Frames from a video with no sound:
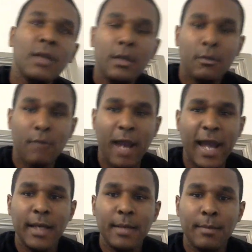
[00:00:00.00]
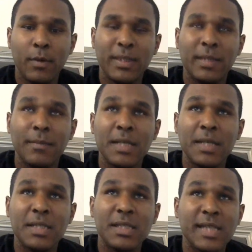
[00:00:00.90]
right? But what the
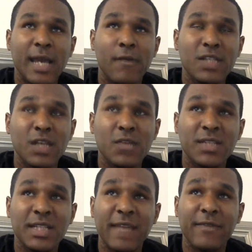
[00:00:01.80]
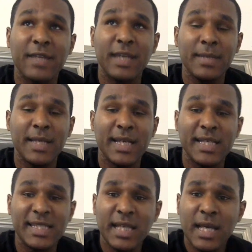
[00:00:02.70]
minister said was so significant
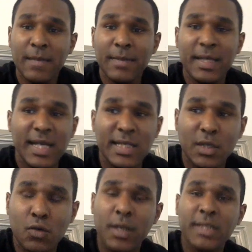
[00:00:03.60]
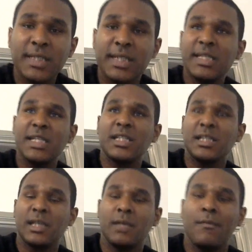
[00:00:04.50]
because according to the
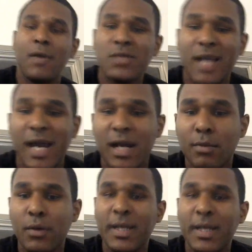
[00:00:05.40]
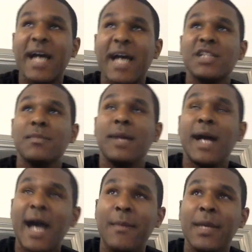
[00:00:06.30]
teachings of the most honorable Elijah
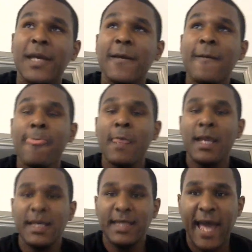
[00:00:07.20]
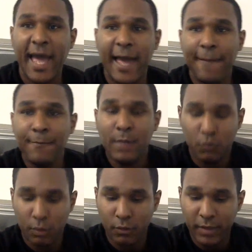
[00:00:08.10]
Muhammad, that
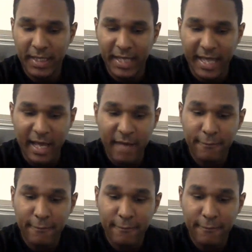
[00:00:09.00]
when we left